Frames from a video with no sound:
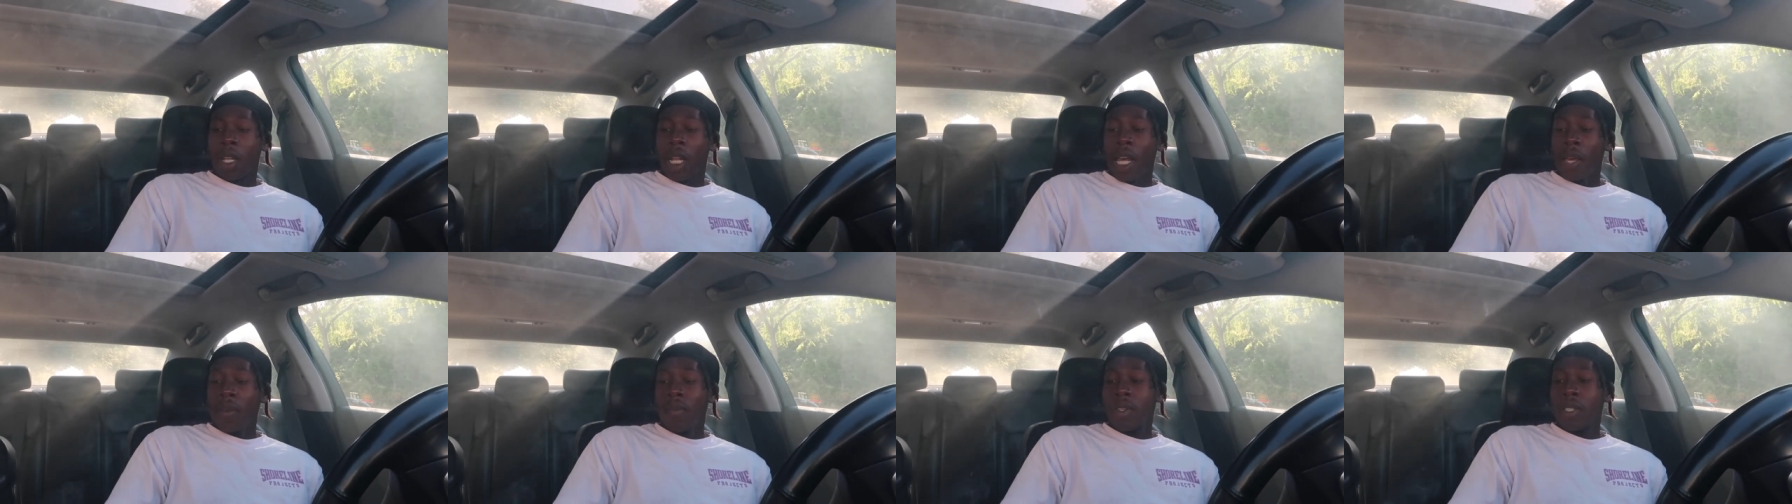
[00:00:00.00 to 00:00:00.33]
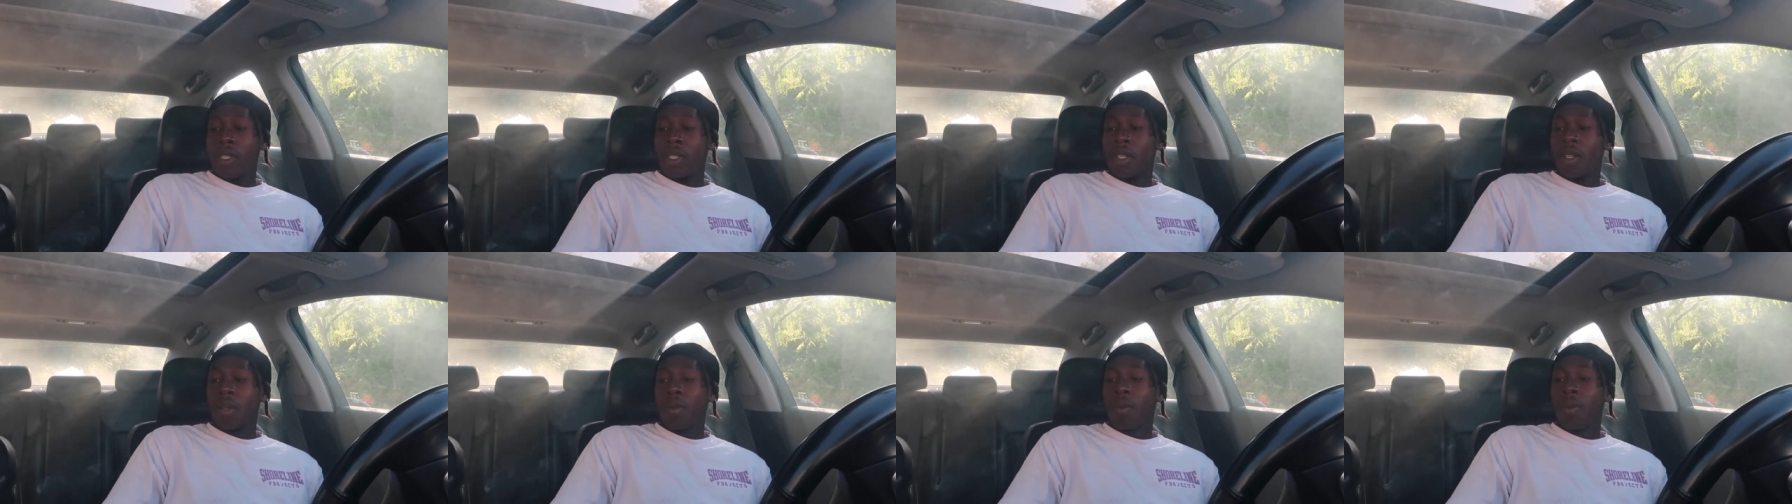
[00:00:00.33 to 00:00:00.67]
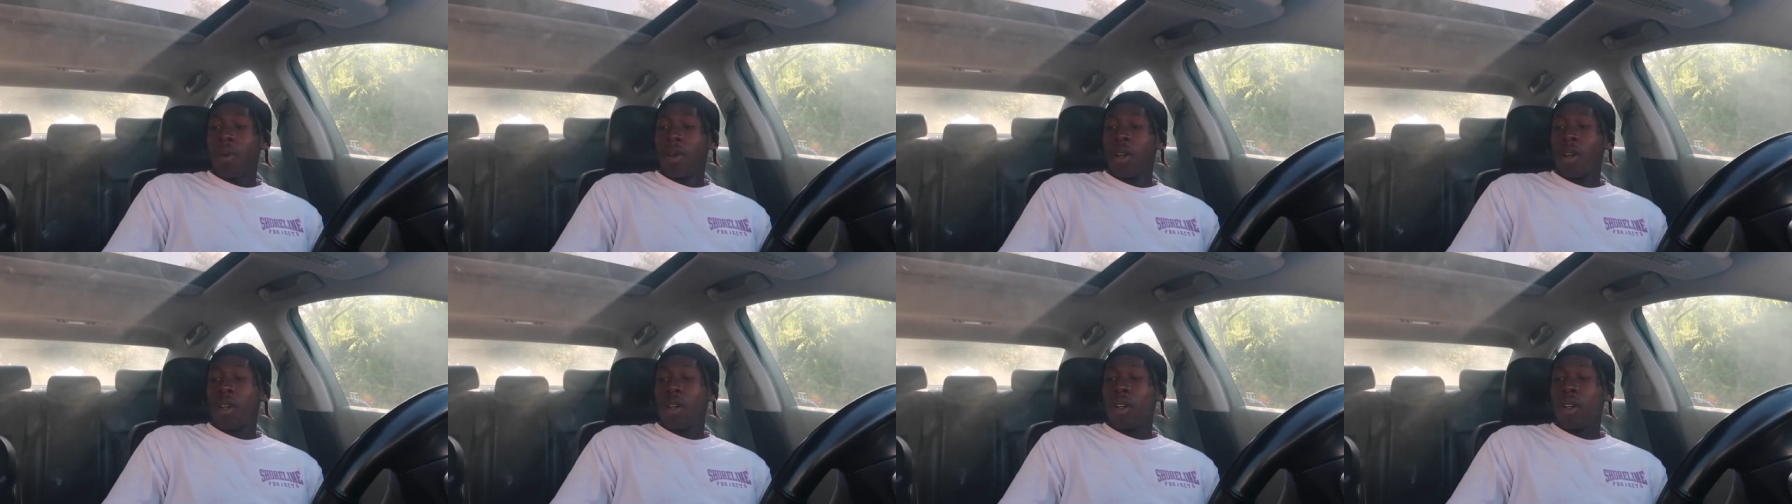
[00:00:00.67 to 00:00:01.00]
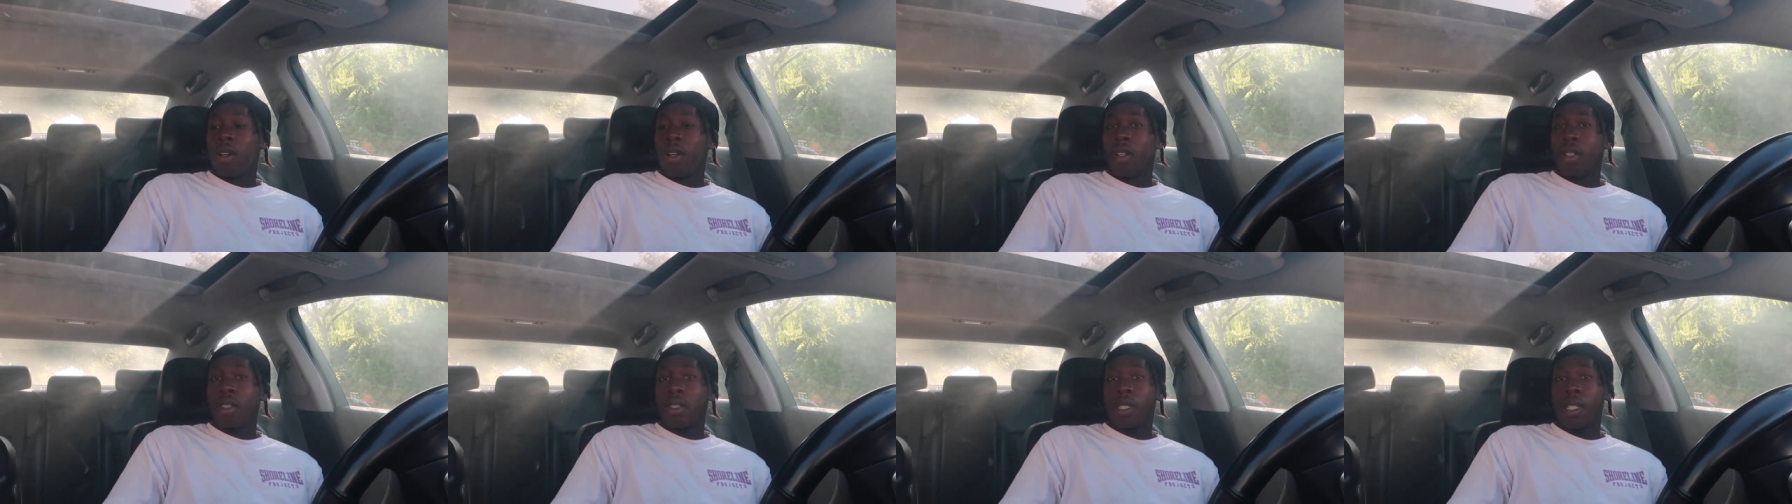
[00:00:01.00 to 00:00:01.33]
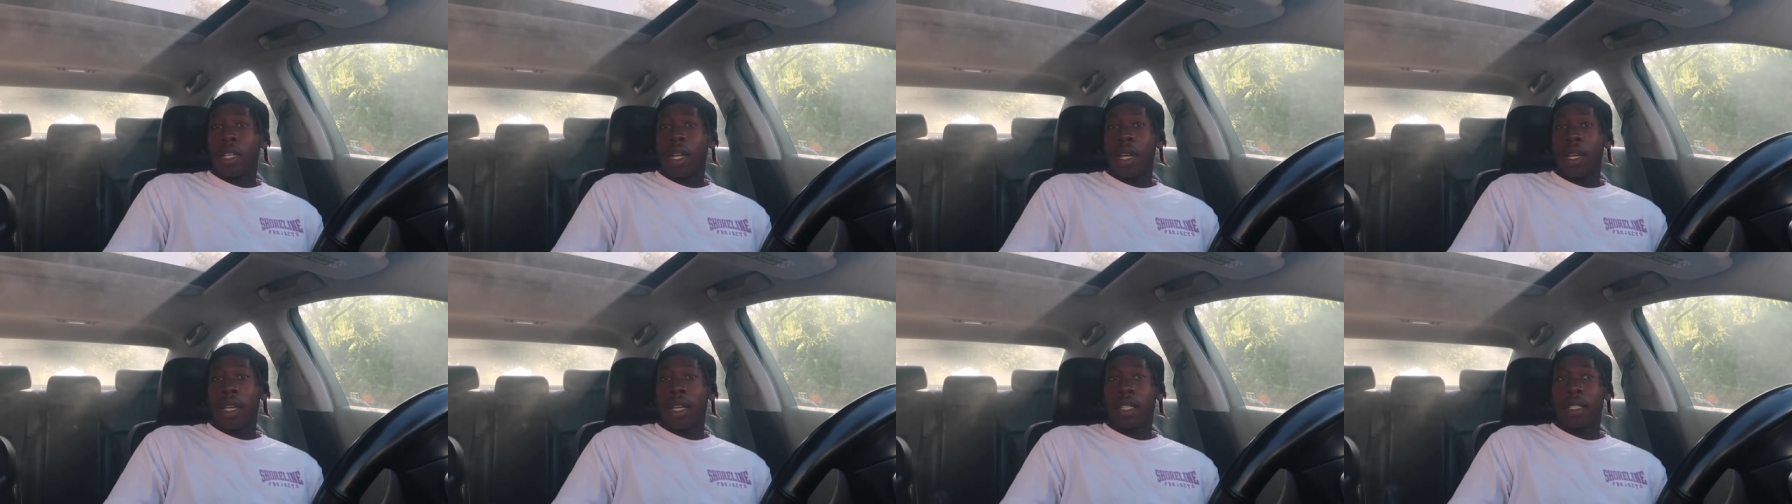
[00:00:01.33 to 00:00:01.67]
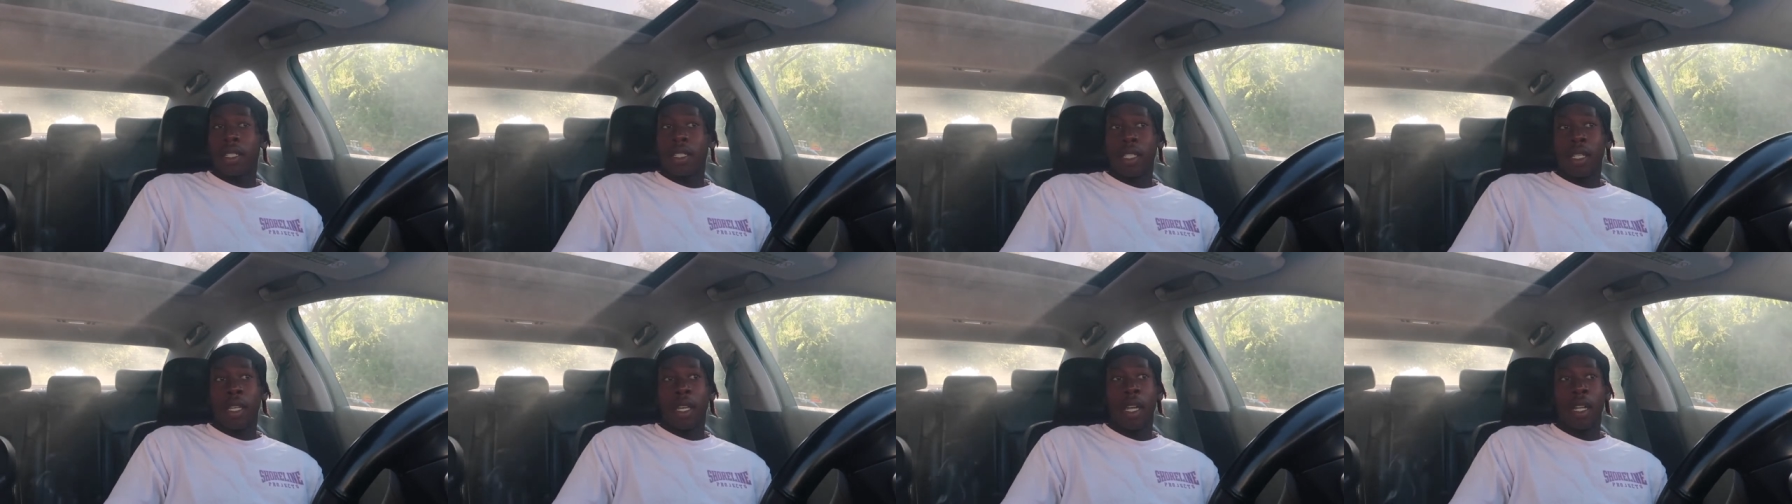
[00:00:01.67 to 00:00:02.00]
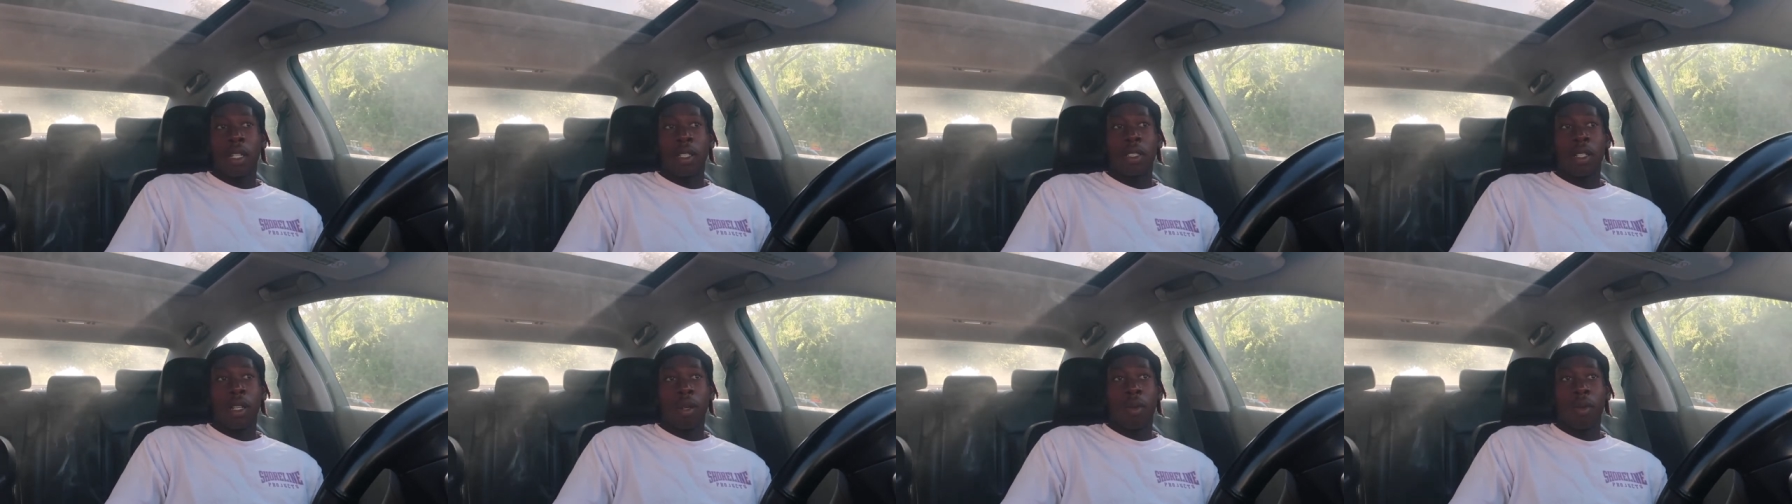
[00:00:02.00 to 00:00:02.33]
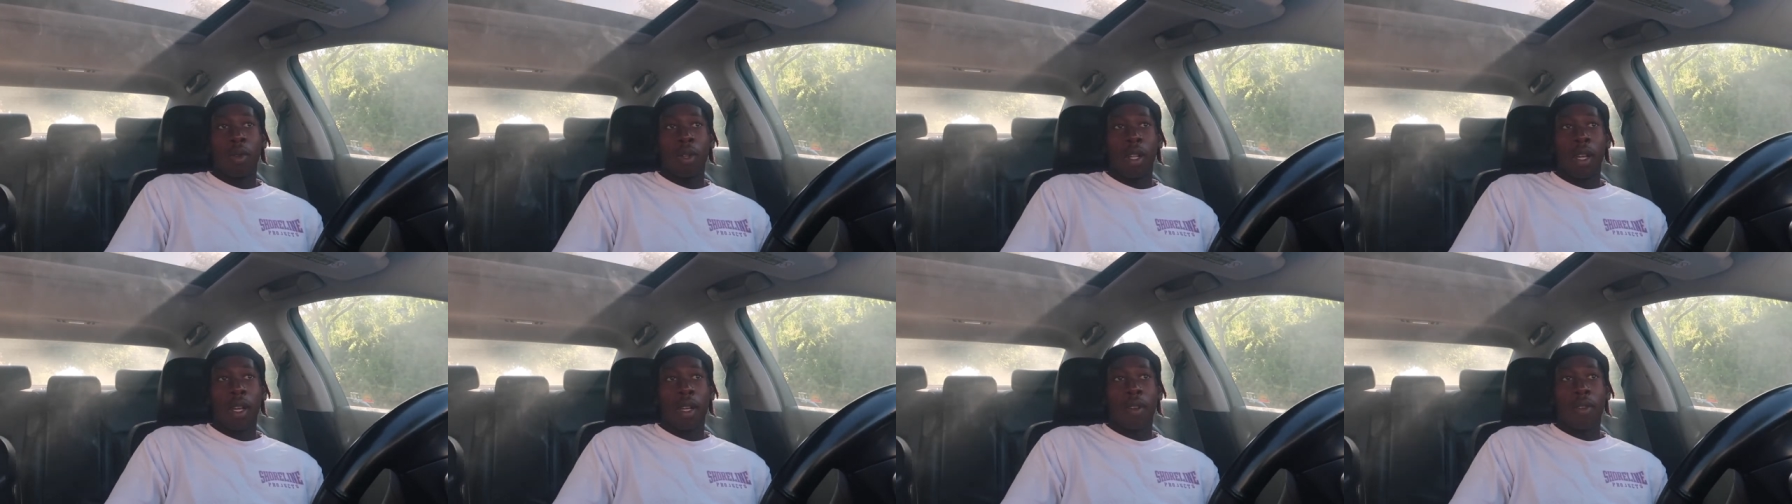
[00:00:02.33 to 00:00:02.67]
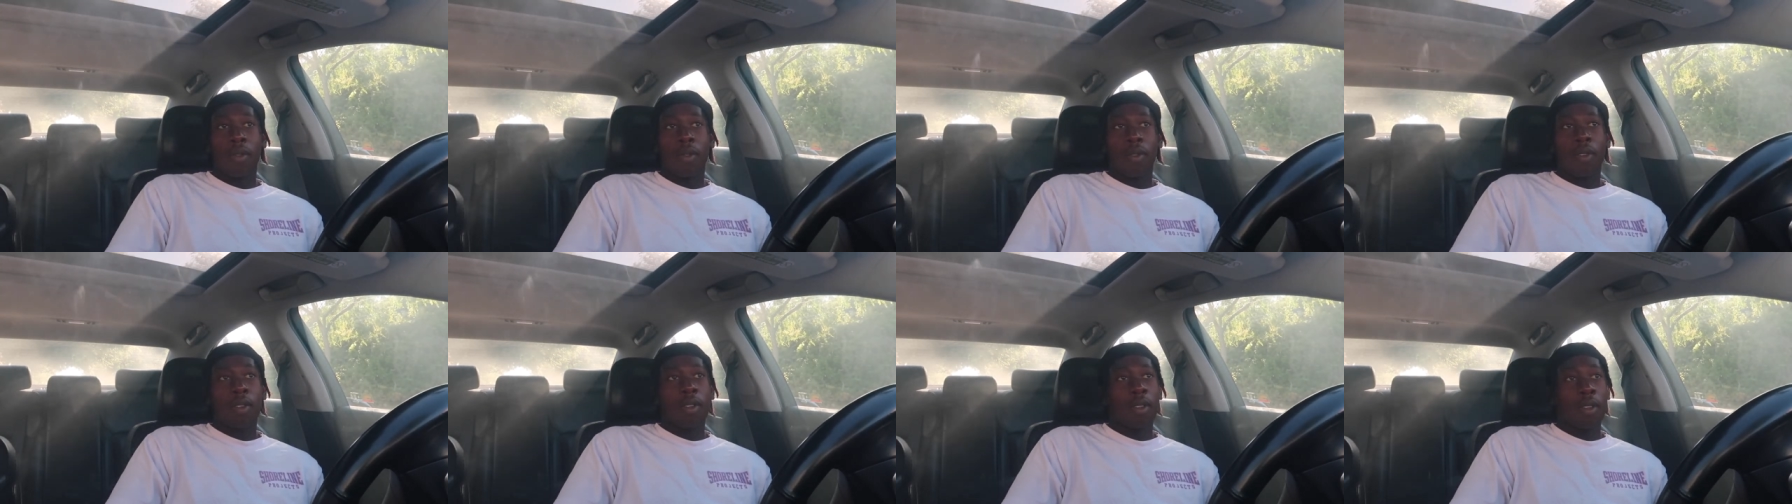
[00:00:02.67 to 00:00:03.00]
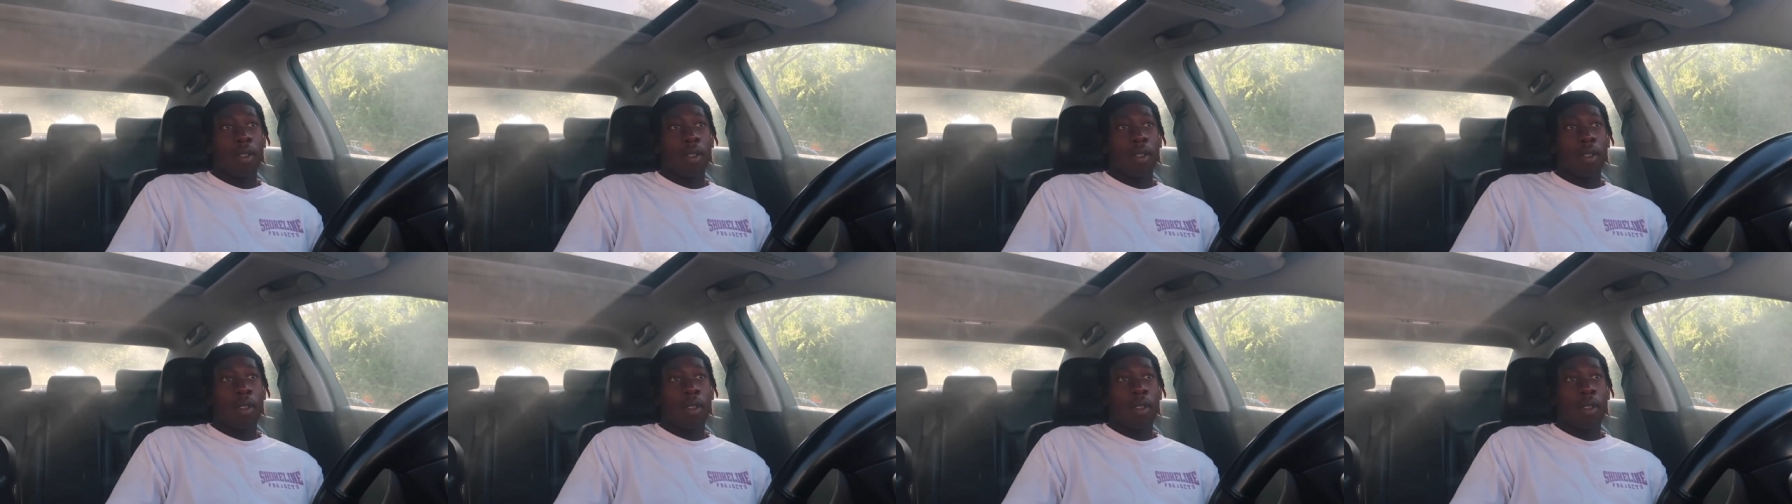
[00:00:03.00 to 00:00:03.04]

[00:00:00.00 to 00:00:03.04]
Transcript: Life is on pause, and I get to catch up with life.